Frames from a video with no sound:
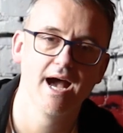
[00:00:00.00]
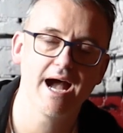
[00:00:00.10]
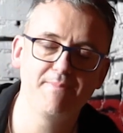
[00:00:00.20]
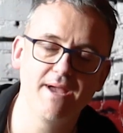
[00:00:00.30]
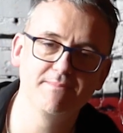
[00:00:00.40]

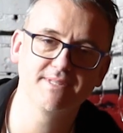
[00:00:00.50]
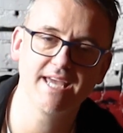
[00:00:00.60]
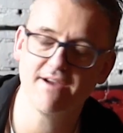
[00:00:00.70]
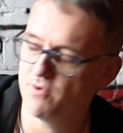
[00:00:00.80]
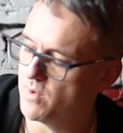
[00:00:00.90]
Happy hump
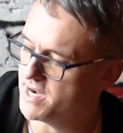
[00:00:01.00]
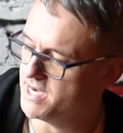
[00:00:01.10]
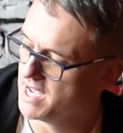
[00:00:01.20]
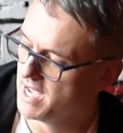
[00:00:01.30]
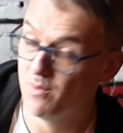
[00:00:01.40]
day,
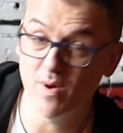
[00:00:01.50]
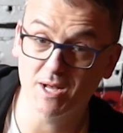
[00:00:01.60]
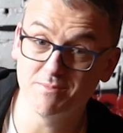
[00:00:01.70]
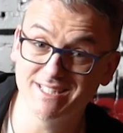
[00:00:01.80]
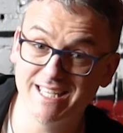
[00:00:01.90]
everyone.
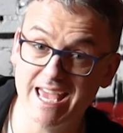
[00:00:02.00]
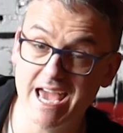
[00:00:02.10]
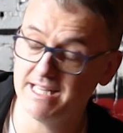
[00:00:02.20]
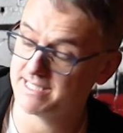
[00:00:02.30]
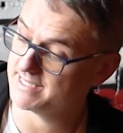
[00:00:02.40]
Welcome to day
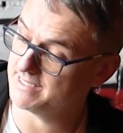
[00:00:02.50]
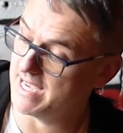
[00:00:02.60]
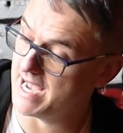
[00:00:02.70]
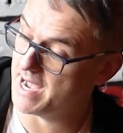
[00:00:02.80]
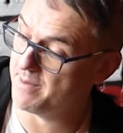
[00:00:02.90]
eight,
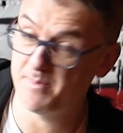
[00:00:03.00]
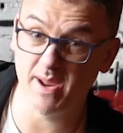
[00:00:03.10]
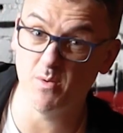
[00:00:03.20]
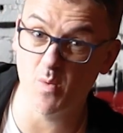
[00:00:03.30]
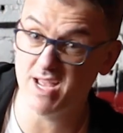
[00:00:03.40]
uh,
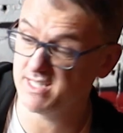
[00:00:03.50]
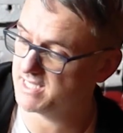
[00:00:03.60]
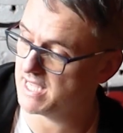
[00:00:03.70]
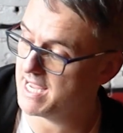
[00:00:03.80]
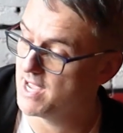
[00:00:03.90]
being a
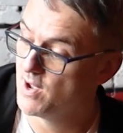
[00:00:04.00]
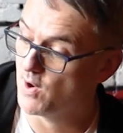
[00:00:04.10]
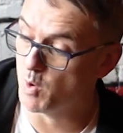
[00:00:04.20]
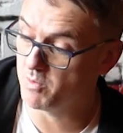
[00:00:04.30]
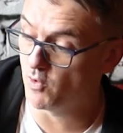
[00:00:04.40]
Wednesday.
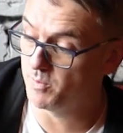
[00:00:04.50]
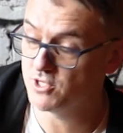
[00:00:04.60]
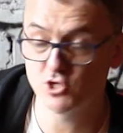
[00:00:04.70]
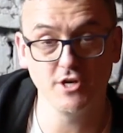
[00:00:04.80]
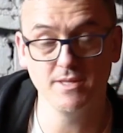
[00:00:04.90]
Hope we've all
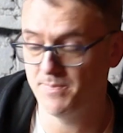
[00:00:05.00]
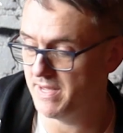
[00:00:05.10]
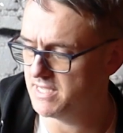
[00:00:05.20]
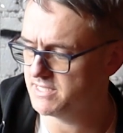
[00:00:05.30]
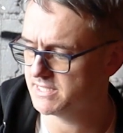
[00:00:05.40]
been joining the
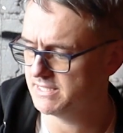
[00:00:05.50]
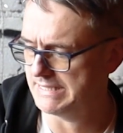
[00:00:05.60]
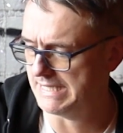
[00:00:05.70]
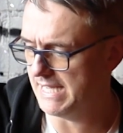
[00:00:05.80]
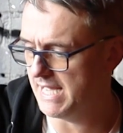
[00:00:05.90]
beers.
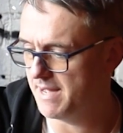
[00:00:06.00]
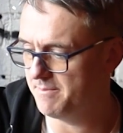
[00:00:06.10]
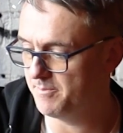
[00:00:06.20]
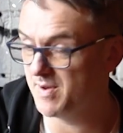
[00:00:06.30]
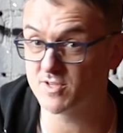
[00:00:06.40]

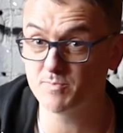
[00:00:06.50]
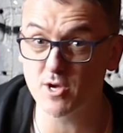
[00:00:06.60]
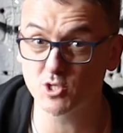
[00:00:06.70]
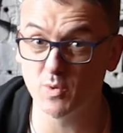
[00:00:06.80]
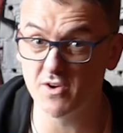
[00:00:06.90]
Um, bit of a
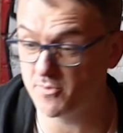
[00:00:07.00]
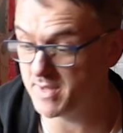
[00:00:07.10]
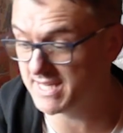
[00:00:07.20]
special one for me